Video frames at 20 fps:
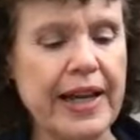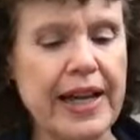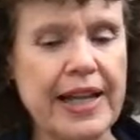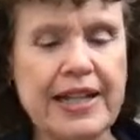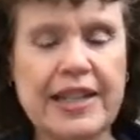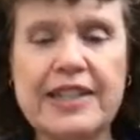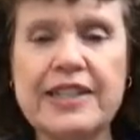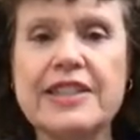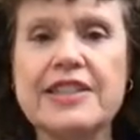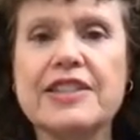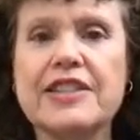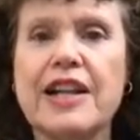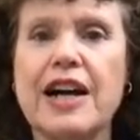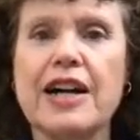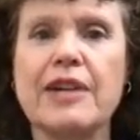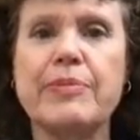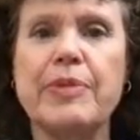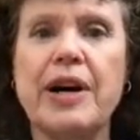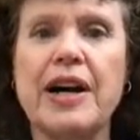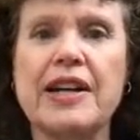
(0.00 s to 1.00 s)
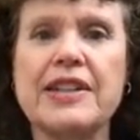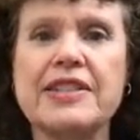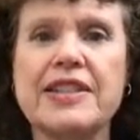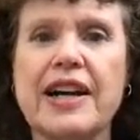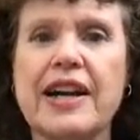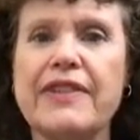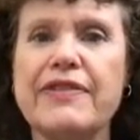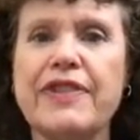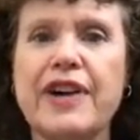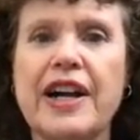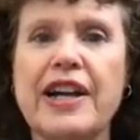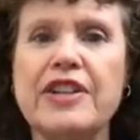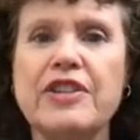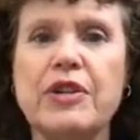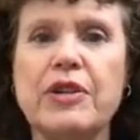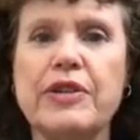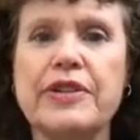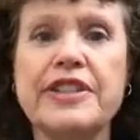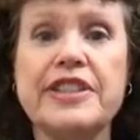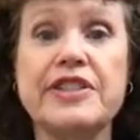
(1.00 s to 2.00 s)
and in this lockbox I find
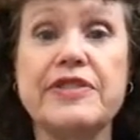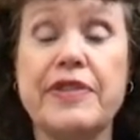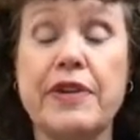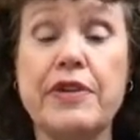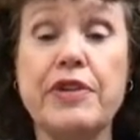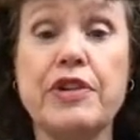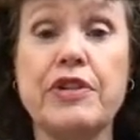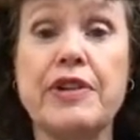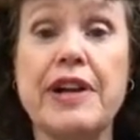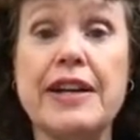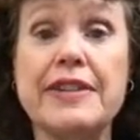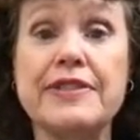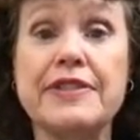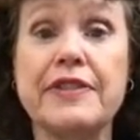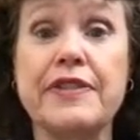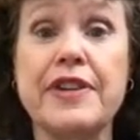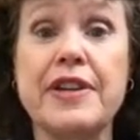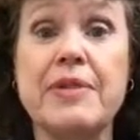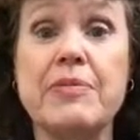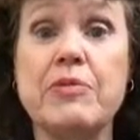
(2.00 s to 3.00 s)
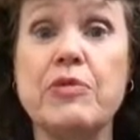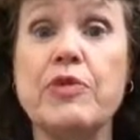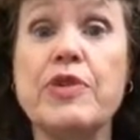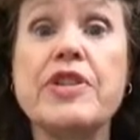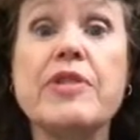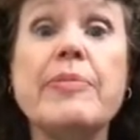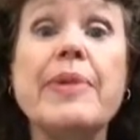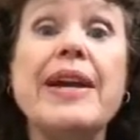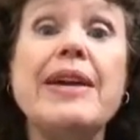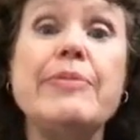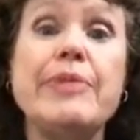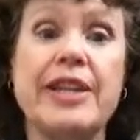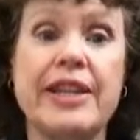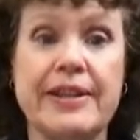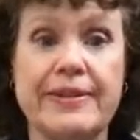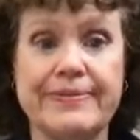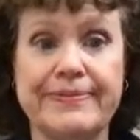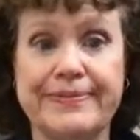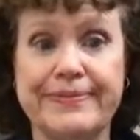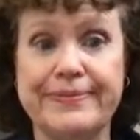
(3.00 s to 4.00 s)
all these photographs of him with a baby.
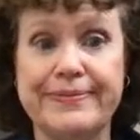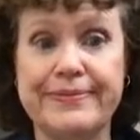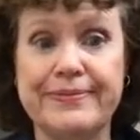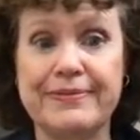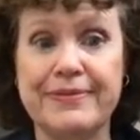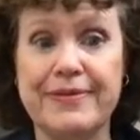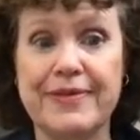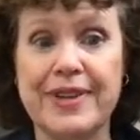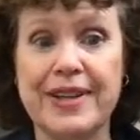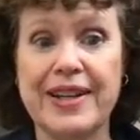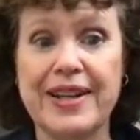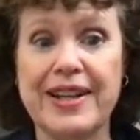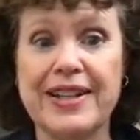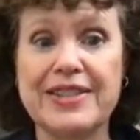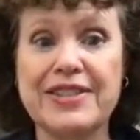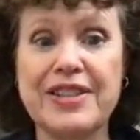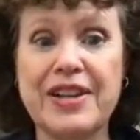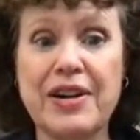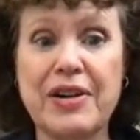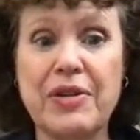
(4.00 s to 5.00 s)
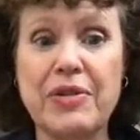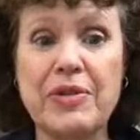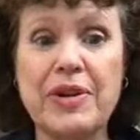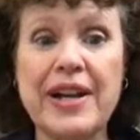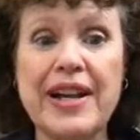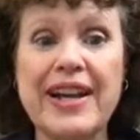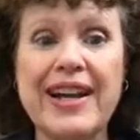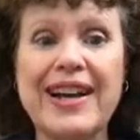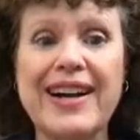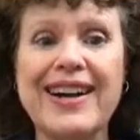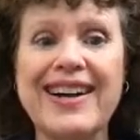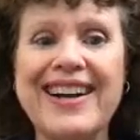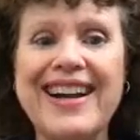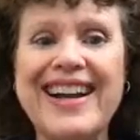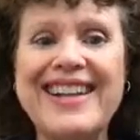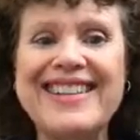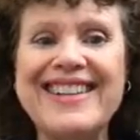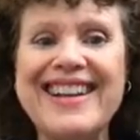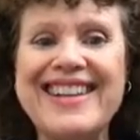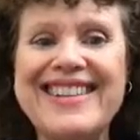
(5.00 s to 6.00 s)
So,
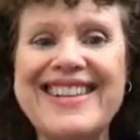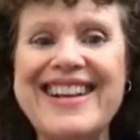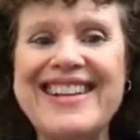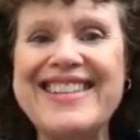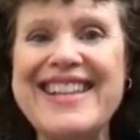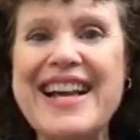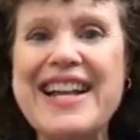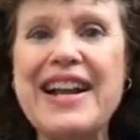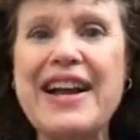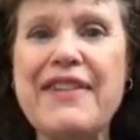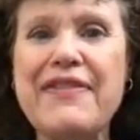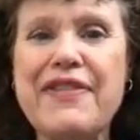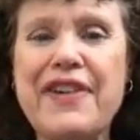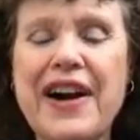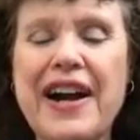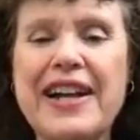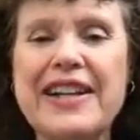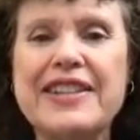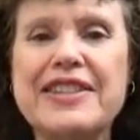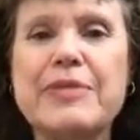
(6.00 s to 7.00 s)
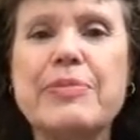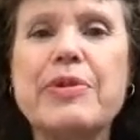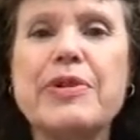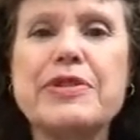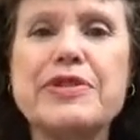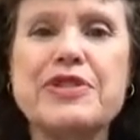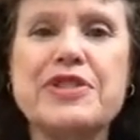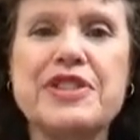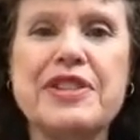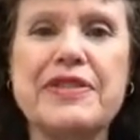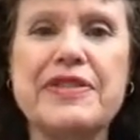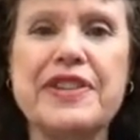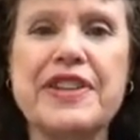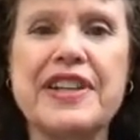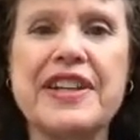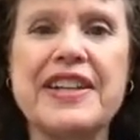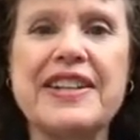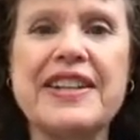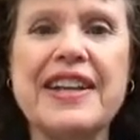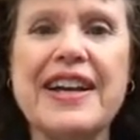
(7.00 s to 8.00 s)
and then I find the birth
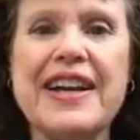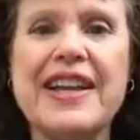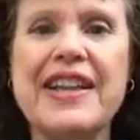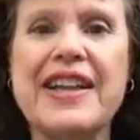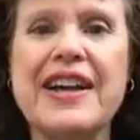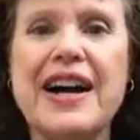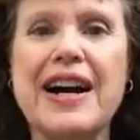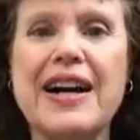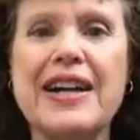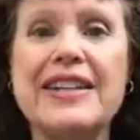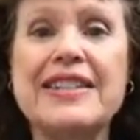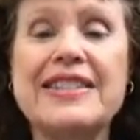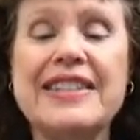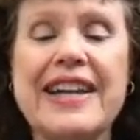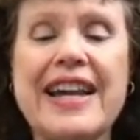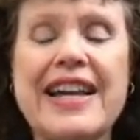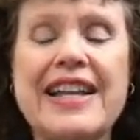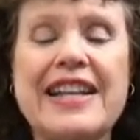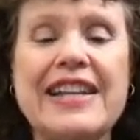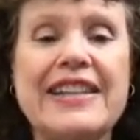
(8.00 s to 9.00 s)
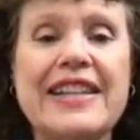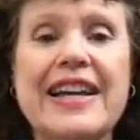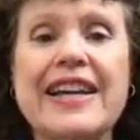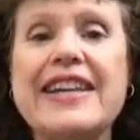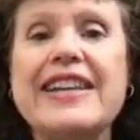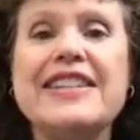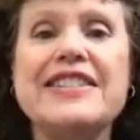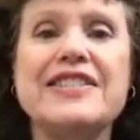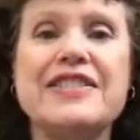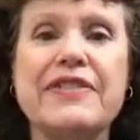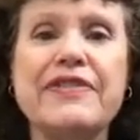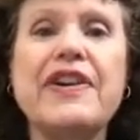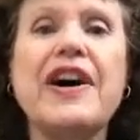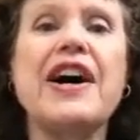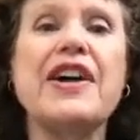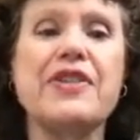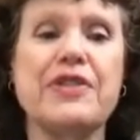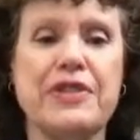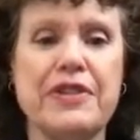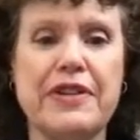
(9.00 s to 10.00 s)
certificate indicating that he's the
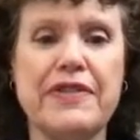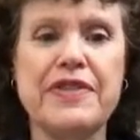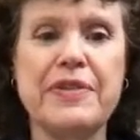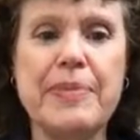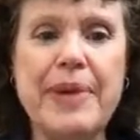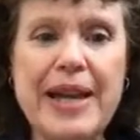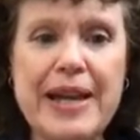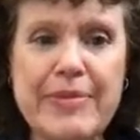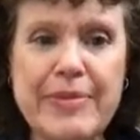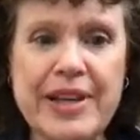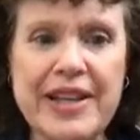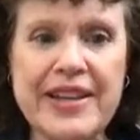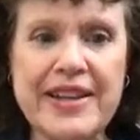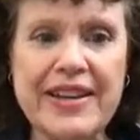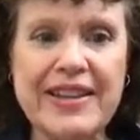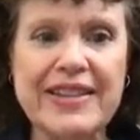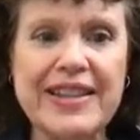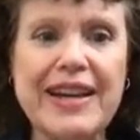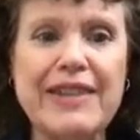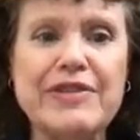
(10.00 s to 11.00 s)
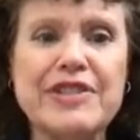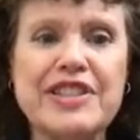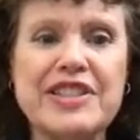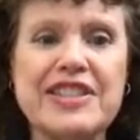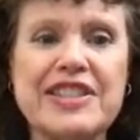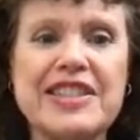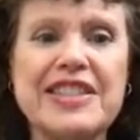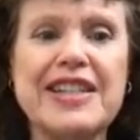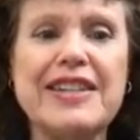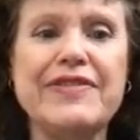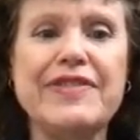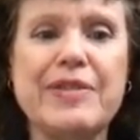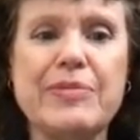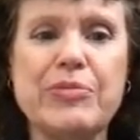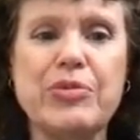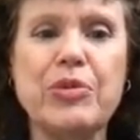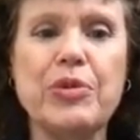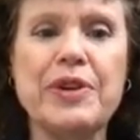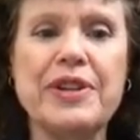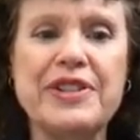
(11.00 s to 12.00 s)
father of the baby that was conceived and
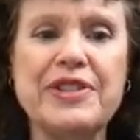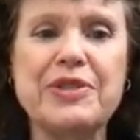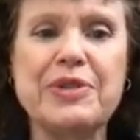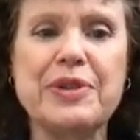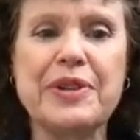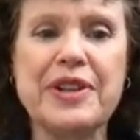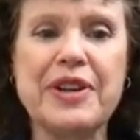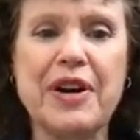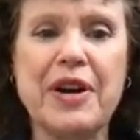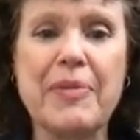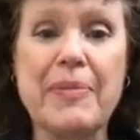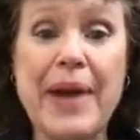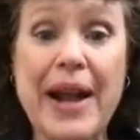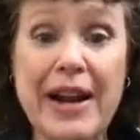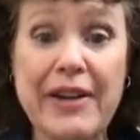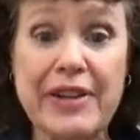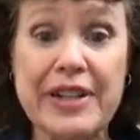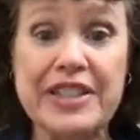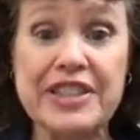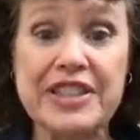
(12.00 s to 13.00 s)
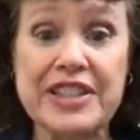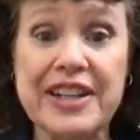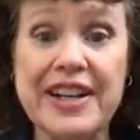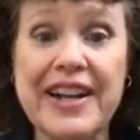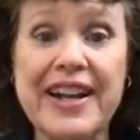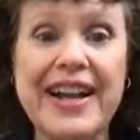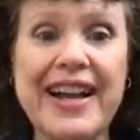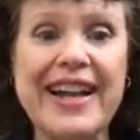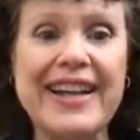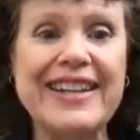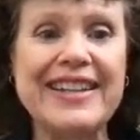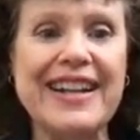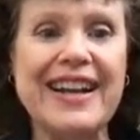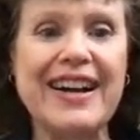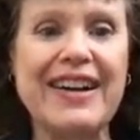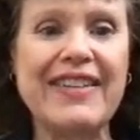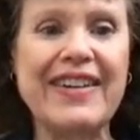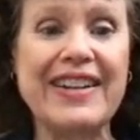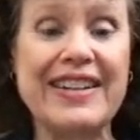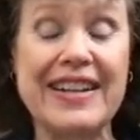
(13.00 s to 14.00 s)
born during our marriage. And
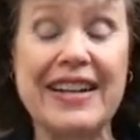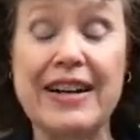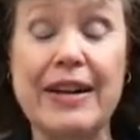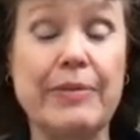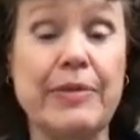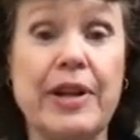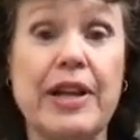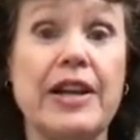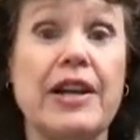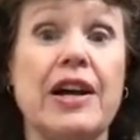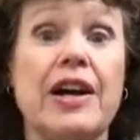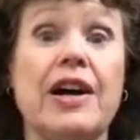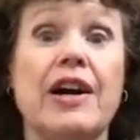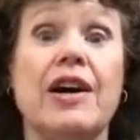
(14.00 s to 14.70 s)
I'm like,